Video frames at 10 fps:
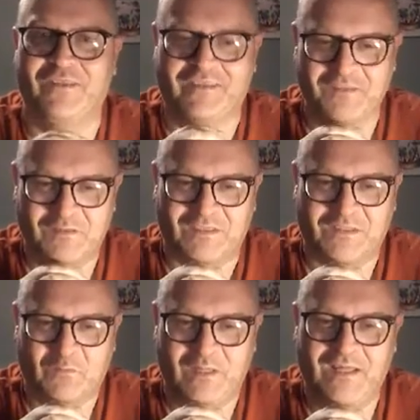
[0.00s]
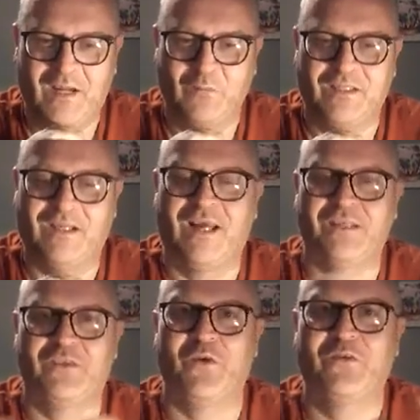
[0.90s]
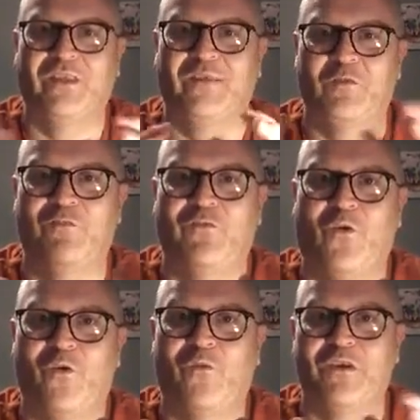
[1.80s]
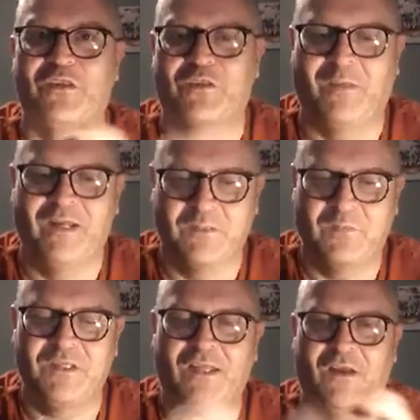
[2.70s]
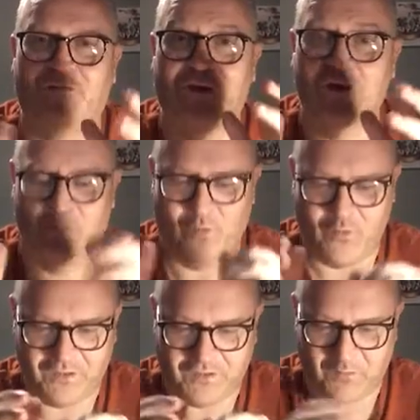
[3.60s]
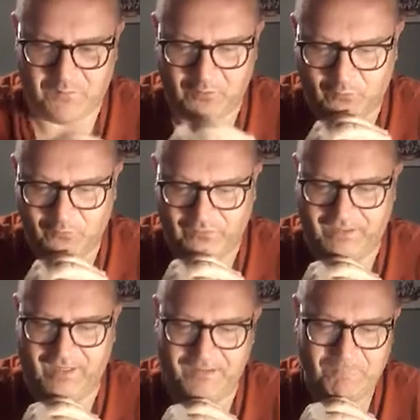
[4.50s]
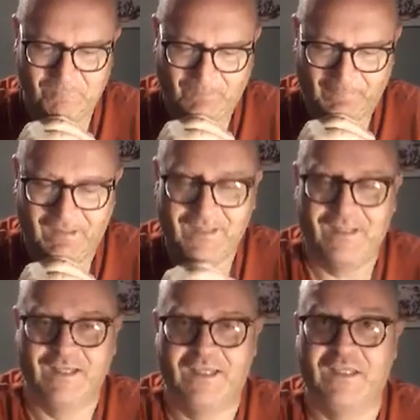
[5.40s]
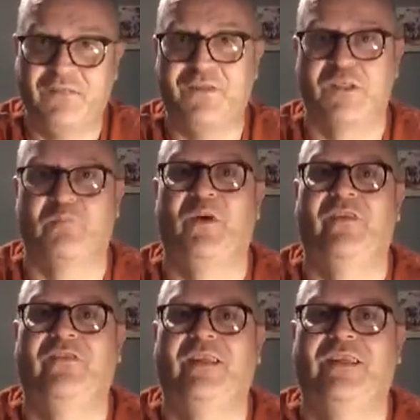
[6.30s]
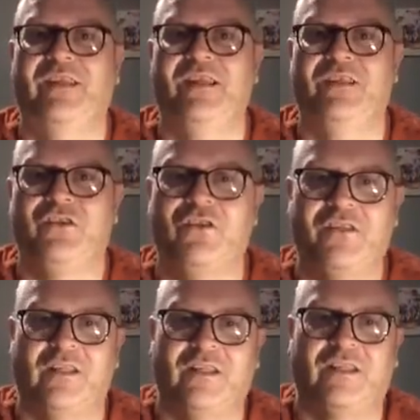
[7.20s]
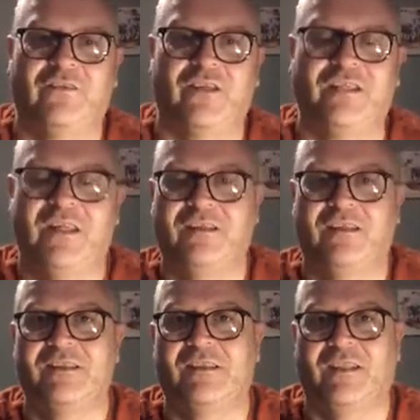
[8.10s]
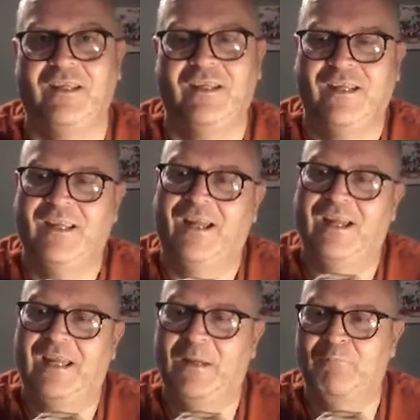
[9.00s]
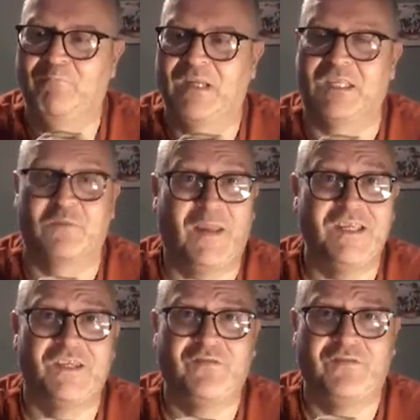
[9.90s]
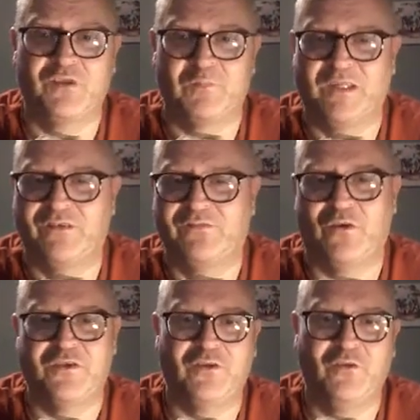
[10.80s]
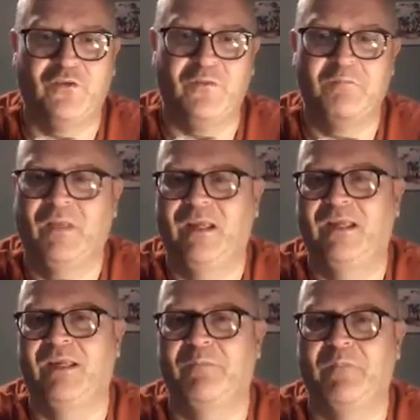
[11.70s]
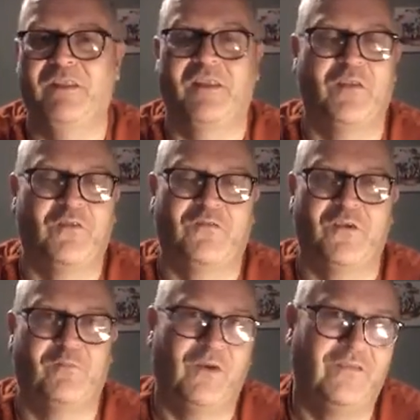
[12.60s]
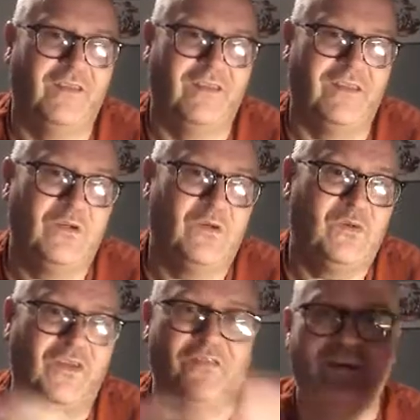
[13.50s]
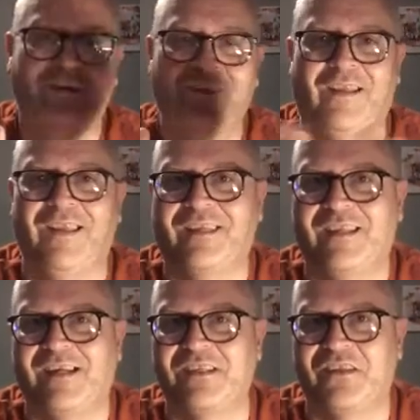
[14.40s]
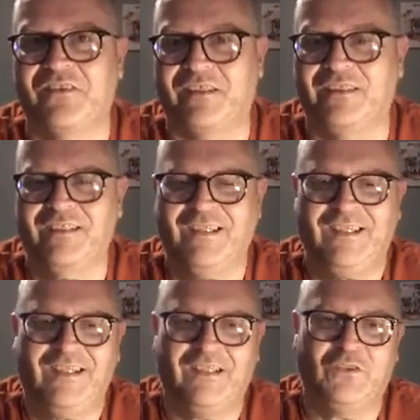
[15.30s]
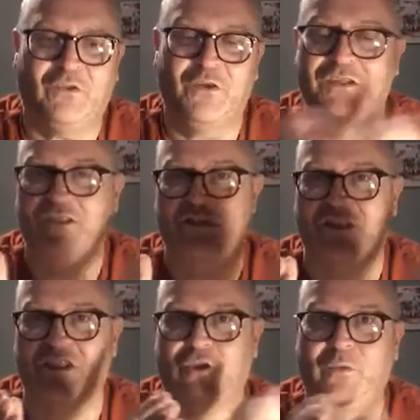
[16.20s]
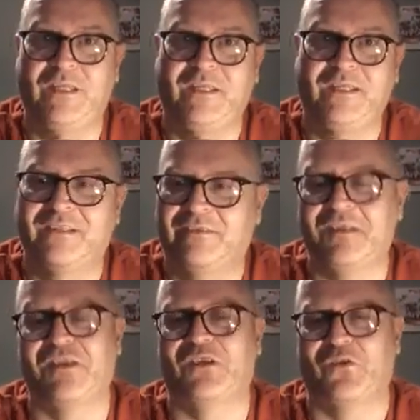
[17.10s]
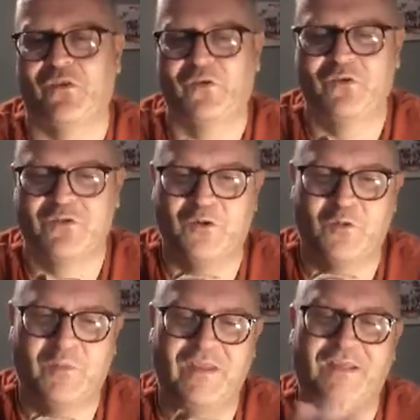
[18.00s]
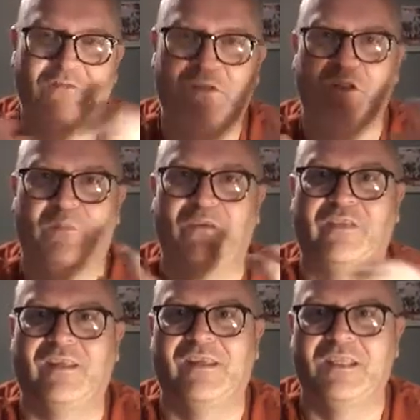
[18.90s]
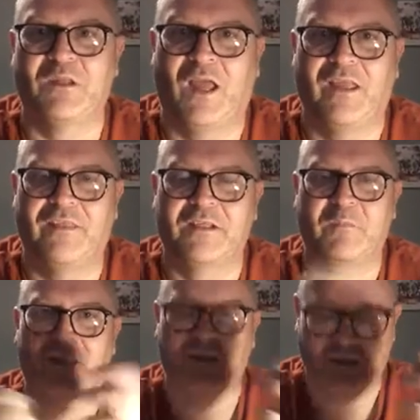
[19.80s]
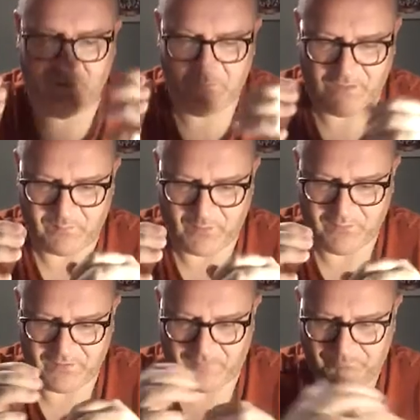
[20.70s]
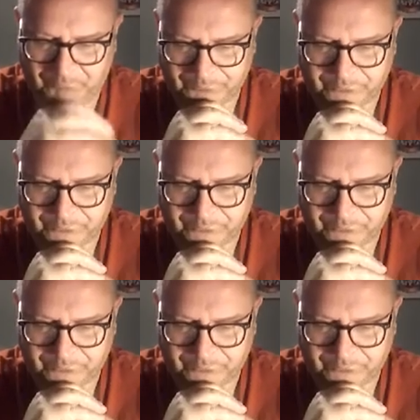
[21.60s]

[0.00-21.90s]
You think it was like a wee glass doll thing, it would fall over and smash, but her first walk is something you don't forget. The first birthday is usually ridiculously expensive. You spend a fortune on them, and at the first birthday they know nothing, they recognise nothing. Toys are just squeaky and things to throw. So, but then the first birthday is there's a big deal made about it.